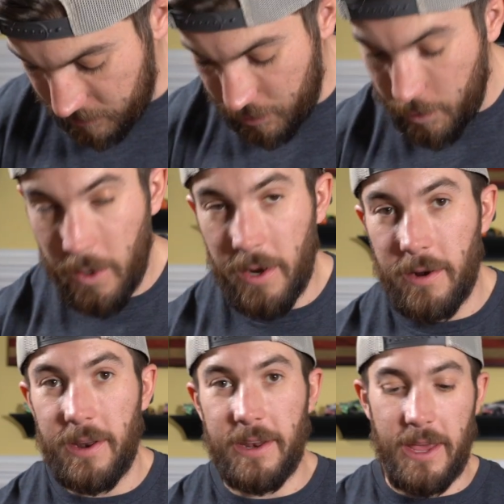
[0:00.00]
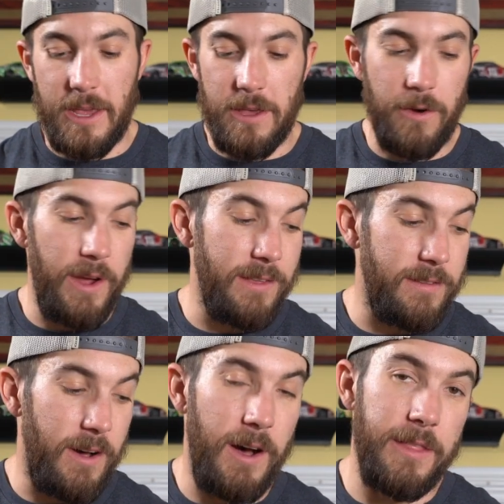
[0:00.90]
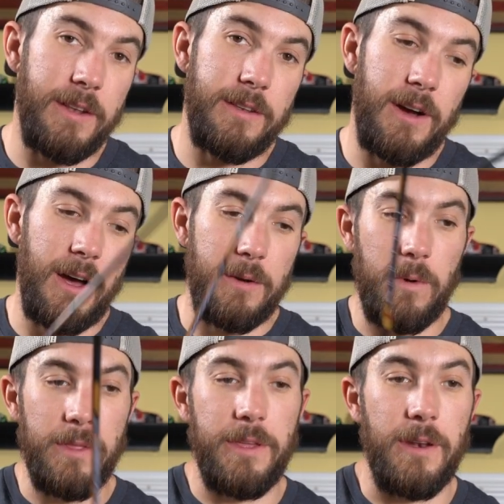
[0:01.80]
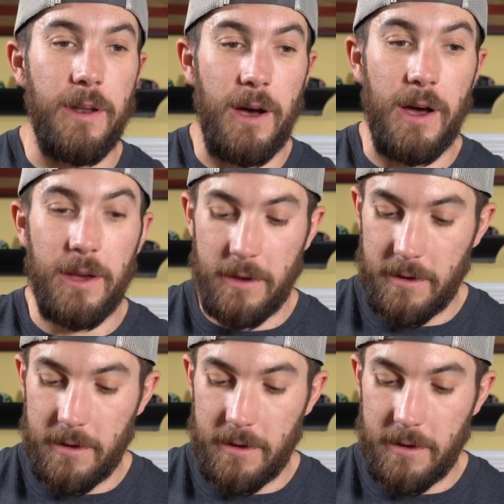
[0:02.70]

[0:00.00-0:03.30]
280 grains on the dot with a nock.